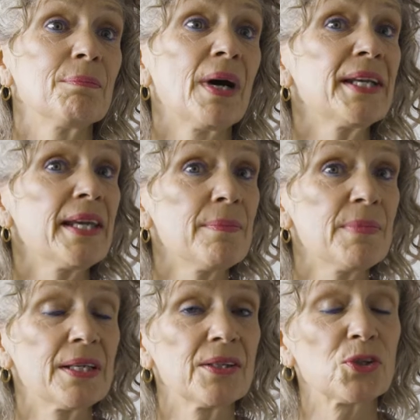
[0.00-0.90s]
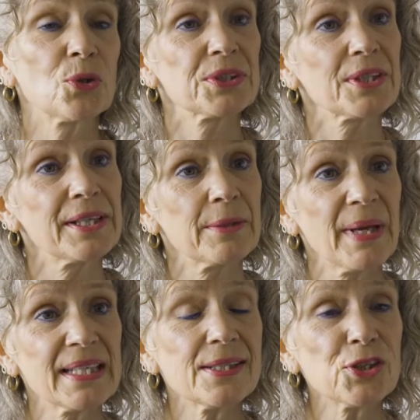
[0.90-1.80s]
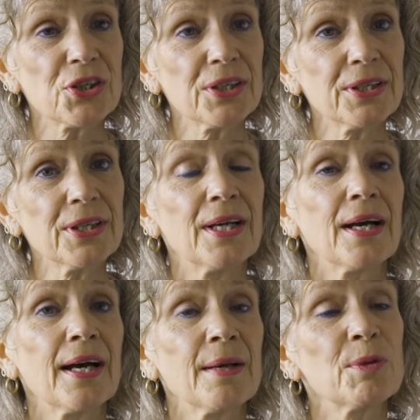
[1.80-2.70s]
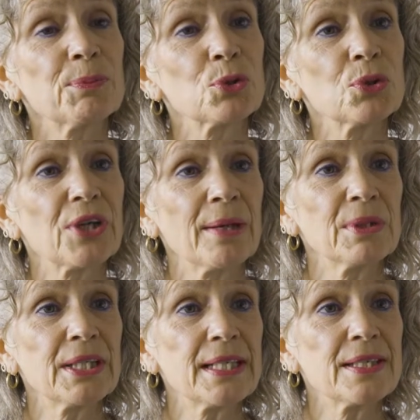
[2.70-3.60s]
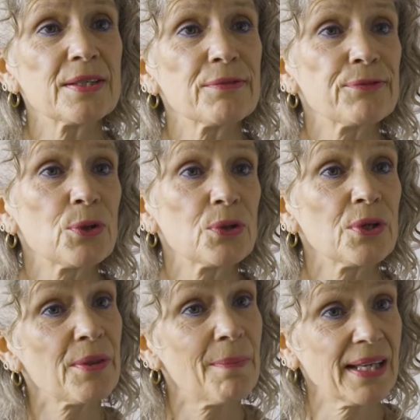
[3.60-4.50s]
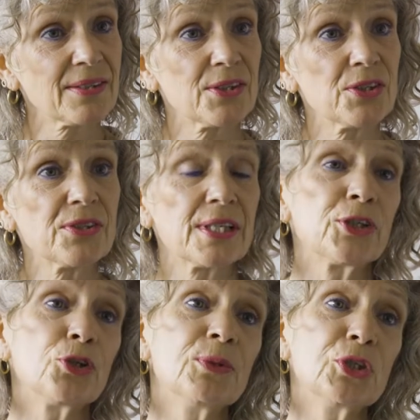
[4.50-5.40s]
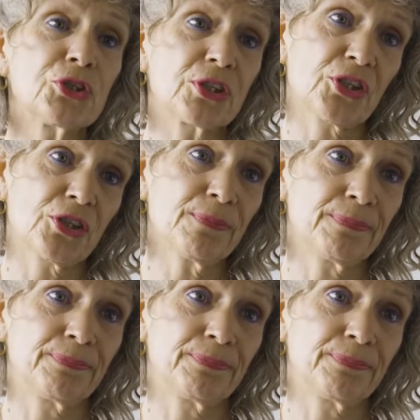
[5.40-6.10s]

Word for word: My name is Dr Clare Pettinger. I'm the programme lead for the Masters in Human Nutrition.